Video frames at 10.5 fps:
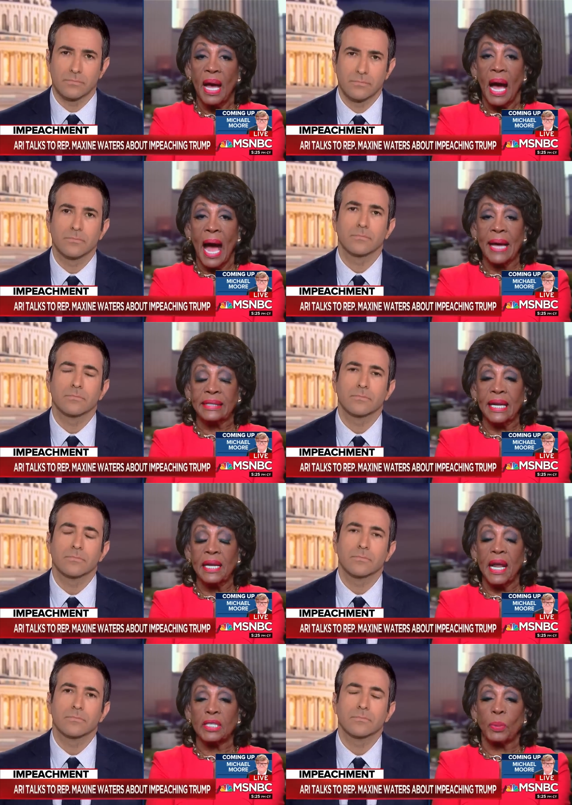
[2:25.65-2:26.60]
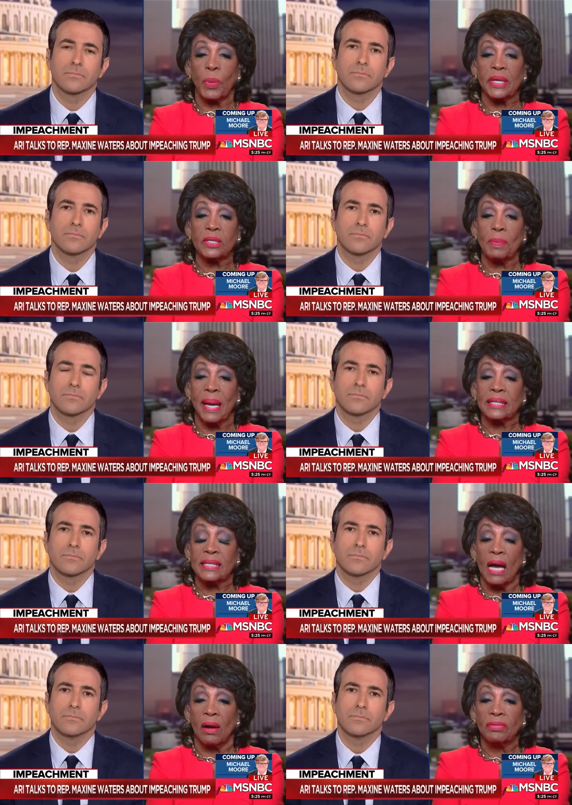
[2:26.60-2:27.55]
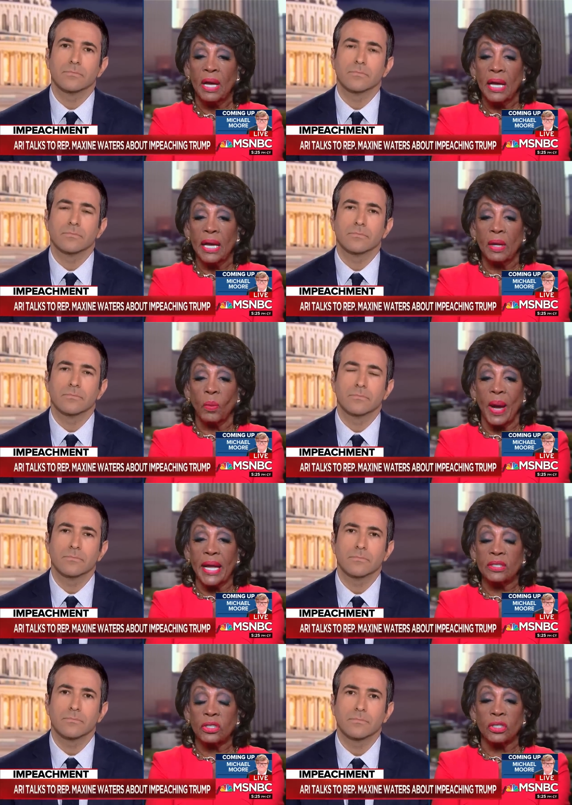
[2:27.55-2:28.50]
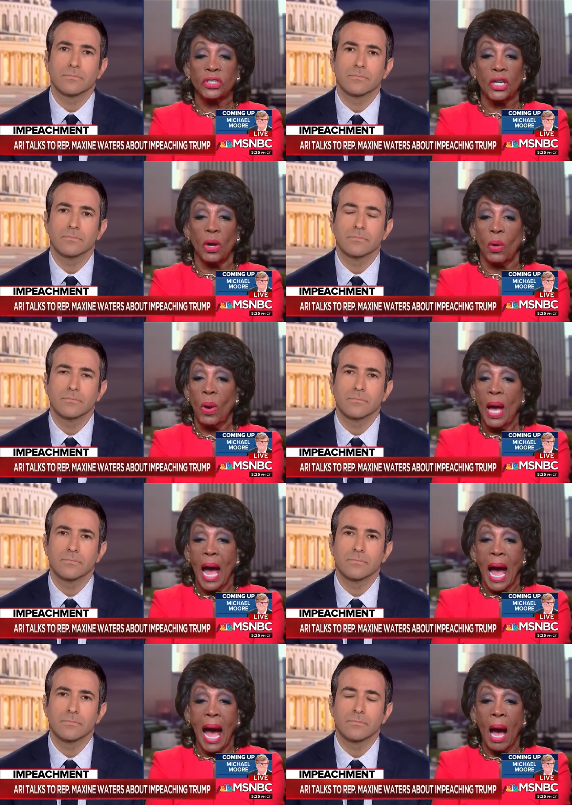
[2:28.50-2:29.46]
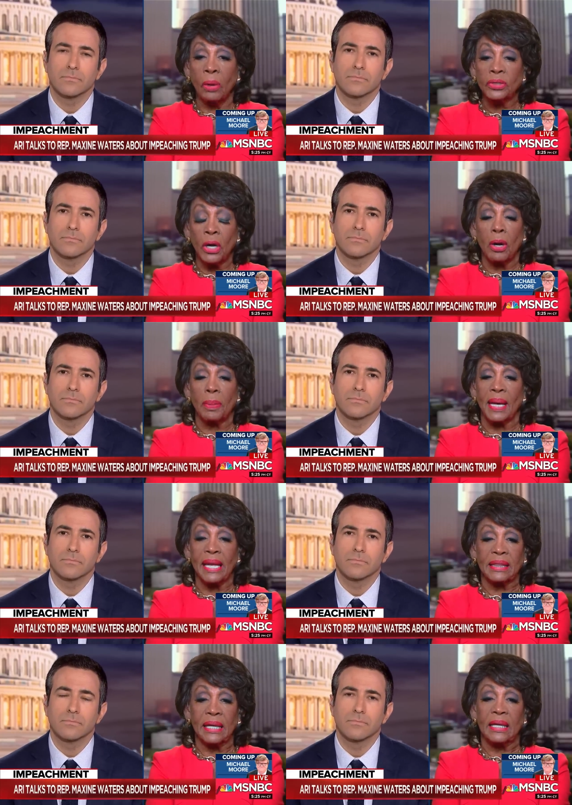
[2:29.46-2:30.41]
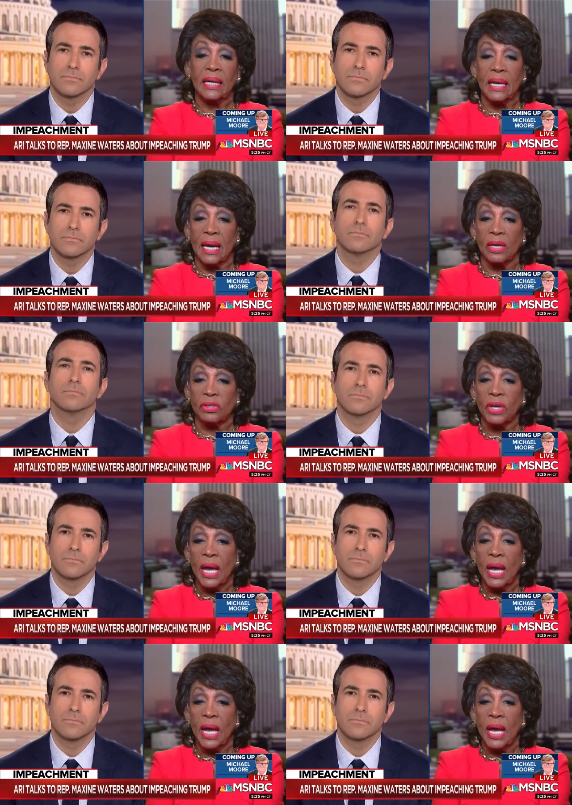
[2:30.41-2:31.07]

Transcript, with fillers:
Speaker 1: I did express myself in ways to show how terrible I think he is